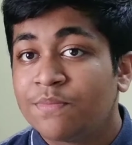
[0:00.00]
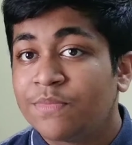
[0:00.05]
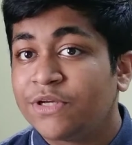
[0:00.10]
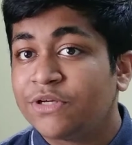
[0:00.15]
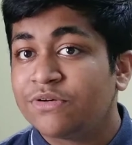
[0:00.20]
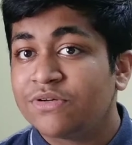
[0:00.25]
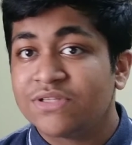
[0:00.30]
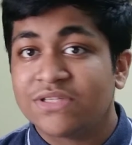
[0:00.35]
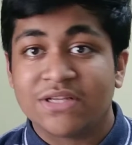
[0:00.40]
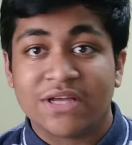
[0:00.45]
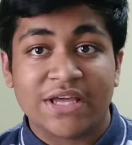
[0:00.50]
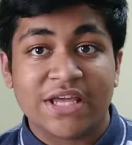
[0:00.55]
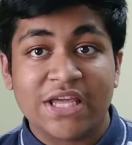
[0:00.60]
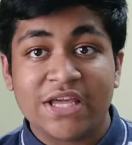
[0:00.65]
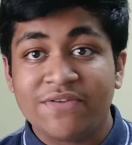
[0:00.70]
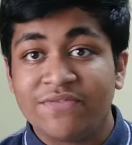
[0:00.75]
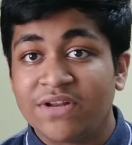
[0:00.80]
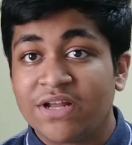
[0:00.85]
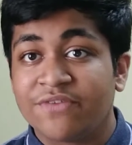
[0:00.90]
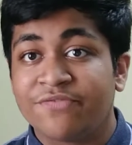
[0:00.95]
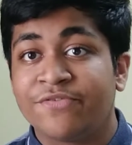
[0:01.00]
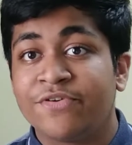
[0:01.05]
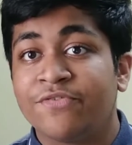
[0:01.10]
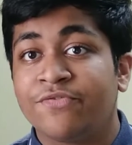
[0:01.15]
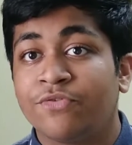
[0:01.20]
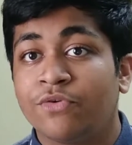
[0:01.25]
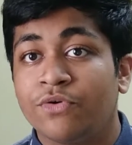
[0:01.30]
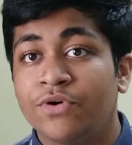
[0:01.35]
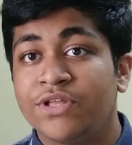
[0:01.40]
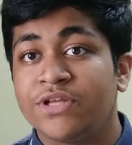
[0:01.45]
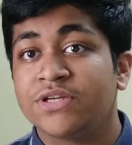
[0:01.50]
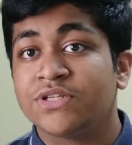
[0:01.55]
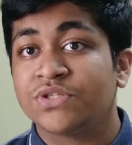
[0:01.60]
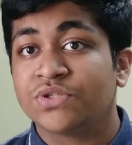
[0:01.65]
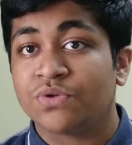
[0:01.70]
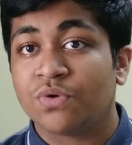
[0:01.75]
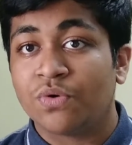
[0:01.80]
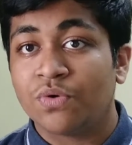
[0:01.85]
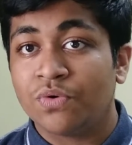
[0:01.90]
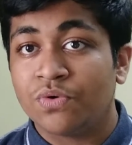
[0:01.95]
because even after 4 years
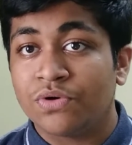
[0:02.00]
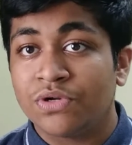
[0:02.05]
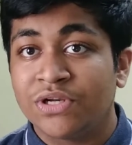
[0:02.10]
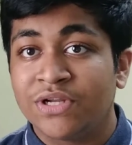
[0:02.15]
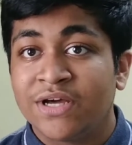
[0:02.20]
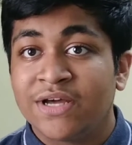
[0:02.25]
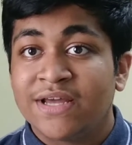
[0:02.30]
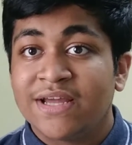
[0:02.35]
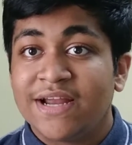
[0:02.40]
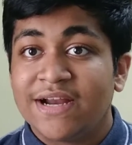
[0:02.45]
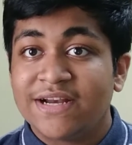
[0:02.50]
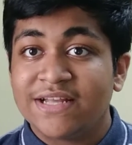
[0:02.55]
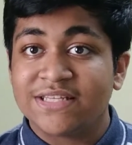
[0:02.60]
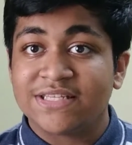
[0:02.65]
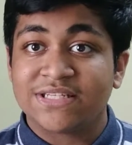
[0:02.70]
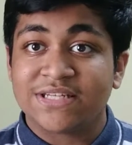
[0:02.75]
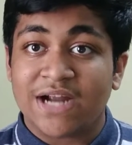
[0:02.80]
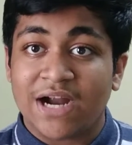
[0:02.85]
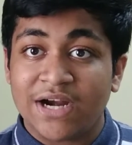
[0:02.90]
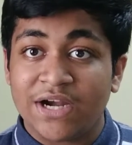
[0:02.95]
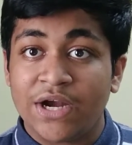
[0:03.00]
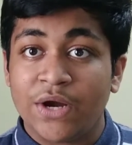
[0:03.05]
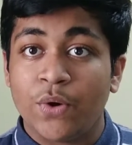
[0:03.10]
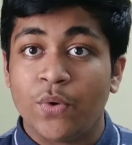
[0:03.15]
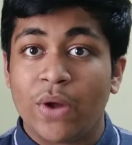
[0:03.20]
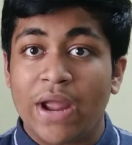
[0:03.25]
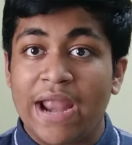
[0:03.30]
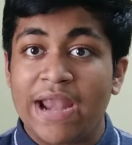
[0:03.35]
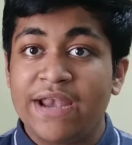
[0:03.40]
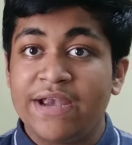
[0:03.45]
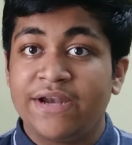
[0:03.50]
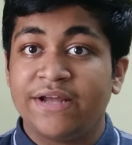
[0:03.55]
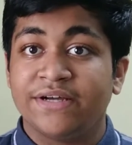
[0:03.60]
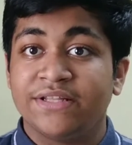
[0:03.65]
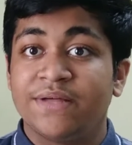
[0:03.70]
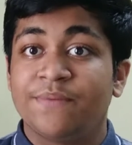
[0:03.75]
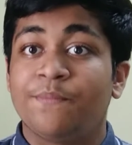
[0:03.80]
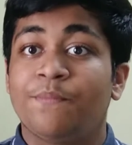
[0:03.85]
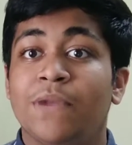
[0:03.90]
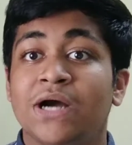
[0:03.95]
old, it has started to enter
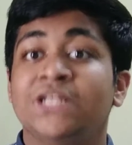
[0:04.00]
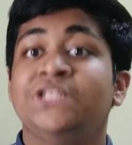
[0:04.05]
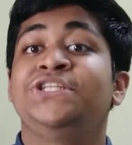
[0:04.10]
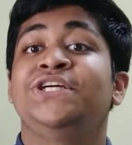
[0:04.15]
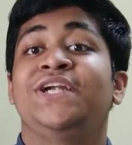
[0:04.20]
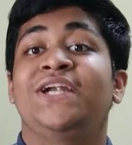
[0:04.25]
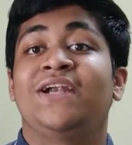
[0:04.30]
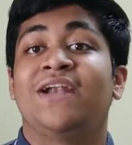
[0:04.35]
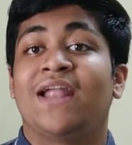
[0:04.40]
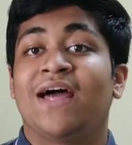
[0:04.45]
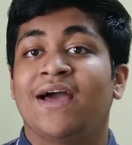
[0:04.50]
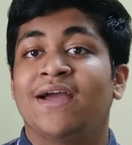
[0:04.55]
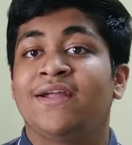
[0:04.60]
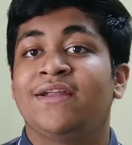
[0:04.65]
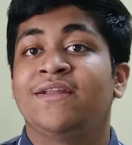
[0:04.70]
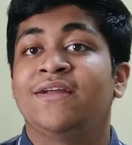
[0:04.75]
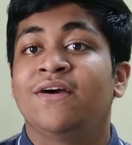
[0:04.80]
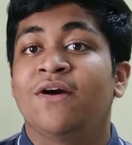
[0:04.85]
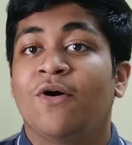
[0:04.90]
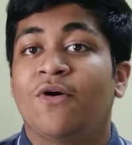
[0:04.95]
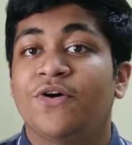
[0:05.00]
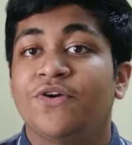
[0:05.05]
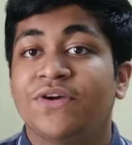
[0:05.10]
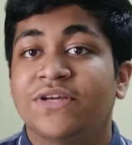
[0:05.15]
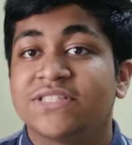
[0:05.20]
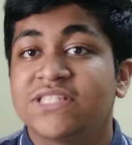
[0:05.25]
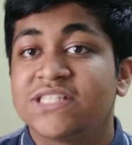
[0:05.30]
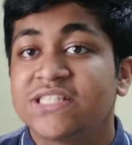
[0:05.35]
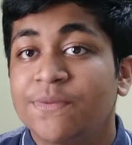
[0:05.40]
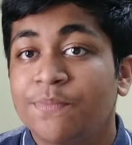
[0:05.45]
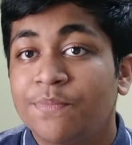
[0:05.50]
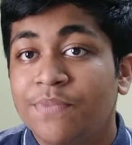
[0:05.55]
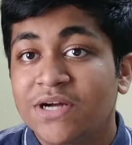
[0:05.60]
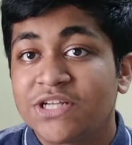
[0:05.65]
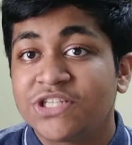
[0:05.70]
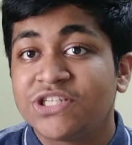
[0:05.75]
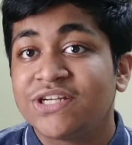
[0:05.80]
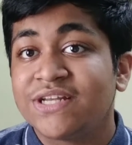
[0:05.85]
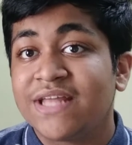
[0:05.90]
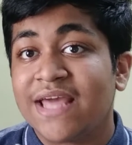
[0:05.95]
the budget line, or you can say the
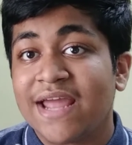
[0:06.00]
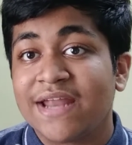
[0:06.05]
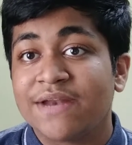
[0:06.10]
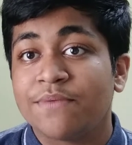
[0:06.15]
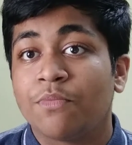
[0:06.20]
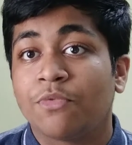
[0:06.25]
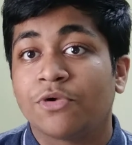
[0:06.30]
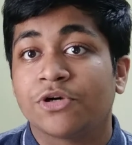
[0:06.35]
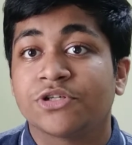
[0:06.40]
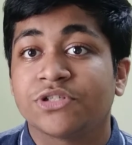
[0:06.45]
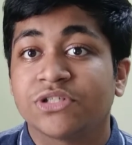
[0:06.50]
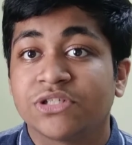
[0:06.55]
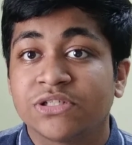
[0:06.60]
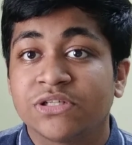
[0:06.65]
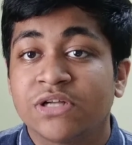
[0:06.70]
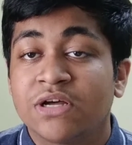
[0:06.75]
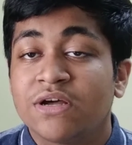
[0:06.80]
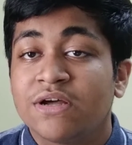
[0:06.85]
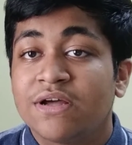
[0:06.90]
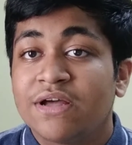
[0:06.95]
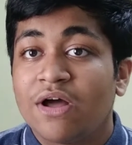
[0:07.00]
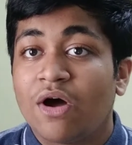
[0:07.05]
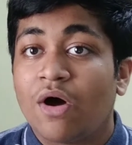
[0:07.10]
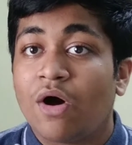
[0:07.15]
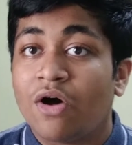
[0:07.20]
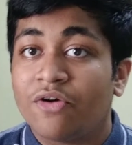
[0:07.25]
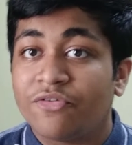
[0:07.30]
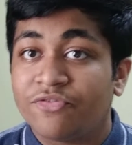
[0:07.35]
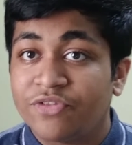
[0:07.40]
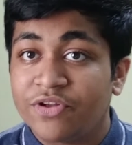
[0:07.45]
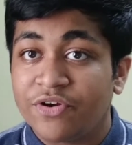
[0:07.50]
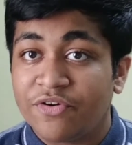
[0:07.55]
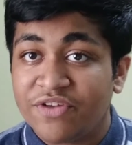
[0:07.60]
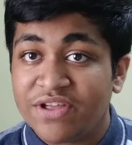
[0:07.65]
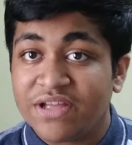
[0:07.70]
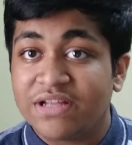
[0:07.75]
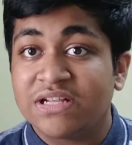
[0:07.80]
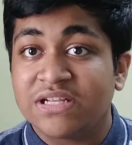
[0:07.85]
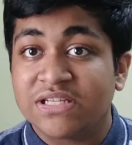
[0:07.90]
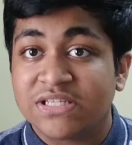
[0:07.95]
budget end model of the
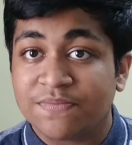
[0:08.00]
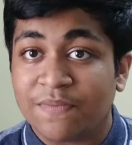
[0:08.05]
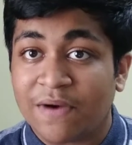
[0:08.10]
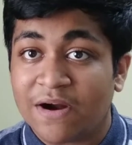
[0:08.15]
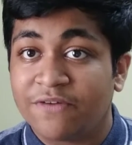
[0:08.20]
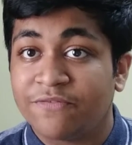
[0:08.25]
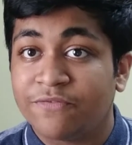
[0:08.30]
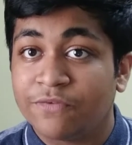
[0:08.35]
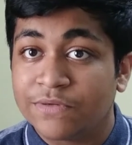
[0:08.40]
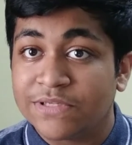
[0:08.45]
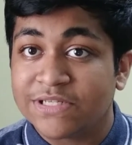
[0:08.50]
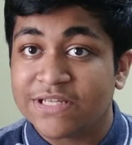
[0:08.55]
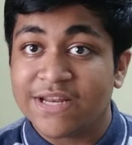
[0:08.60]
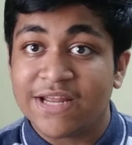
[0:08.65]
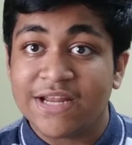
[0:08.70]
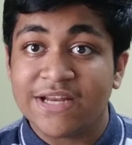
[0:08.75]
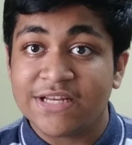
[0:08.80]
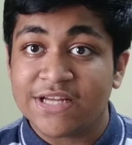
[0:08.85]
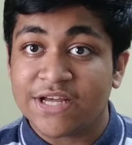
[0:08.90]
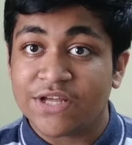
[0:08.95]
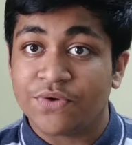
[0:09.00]
real smartphones in India.